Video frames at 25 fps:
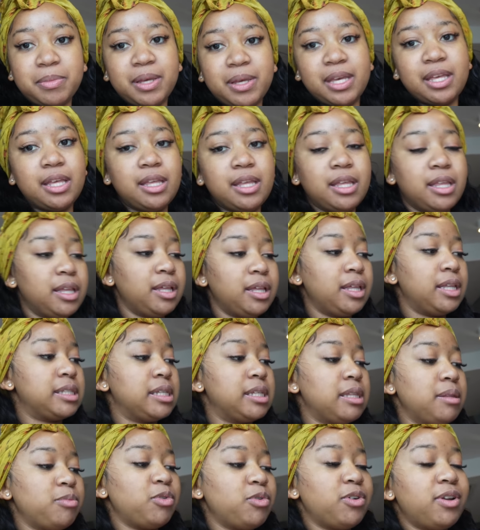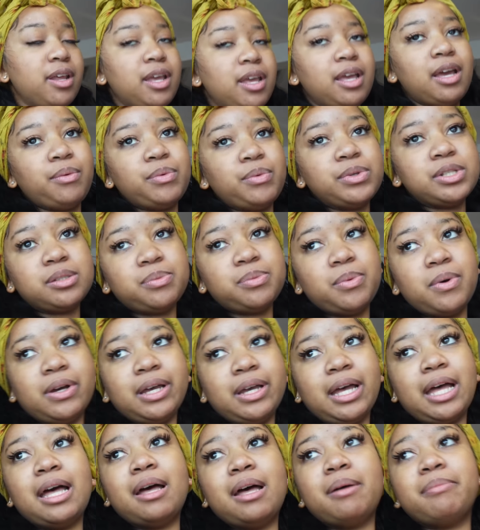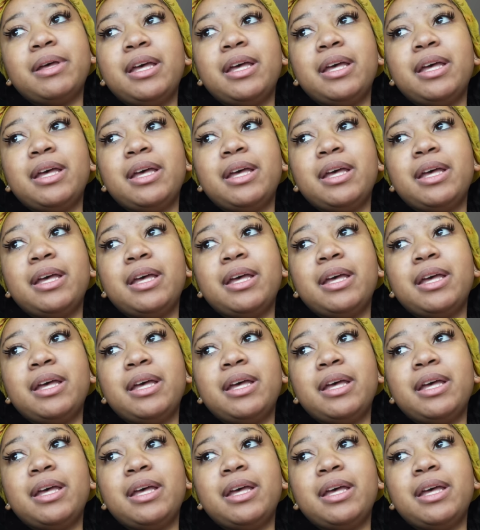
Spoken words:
me. It's in the morning. We just woke up.